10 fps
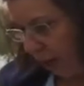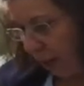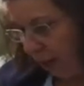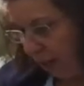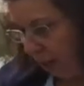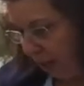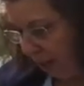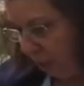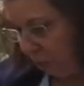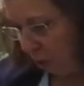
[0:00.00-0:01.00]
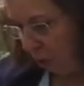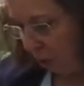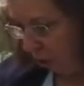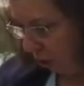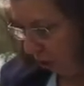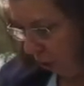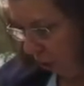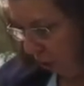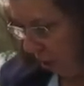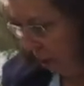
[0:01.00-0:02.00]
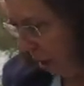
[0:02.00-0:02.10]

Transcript: I got some stitch markers too, and I'm